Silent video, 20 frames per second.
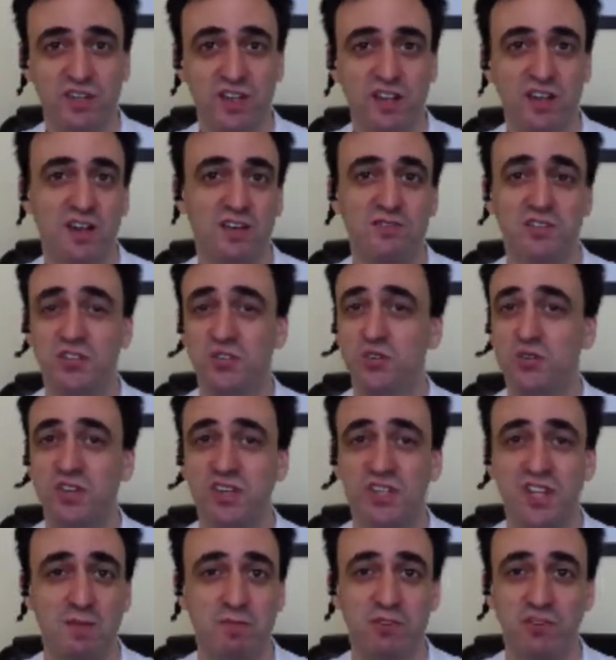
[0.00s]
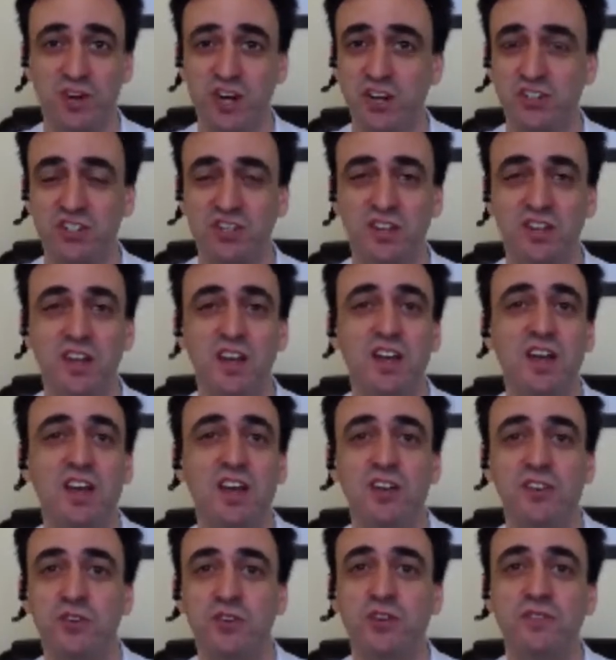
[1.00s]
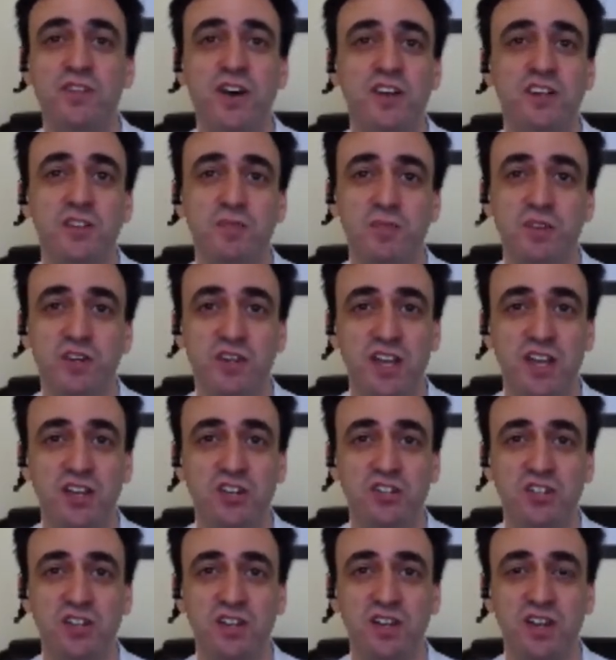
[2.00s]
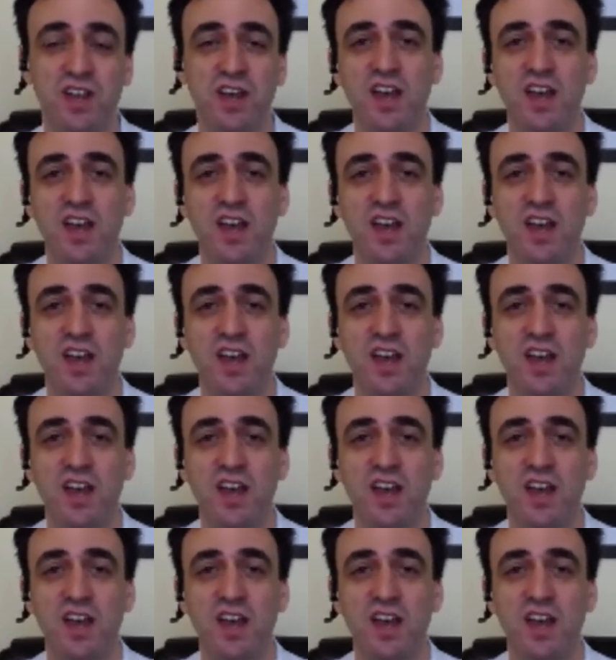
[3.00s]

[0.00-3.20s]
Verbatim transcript: uh, visual collaboration, unified communication,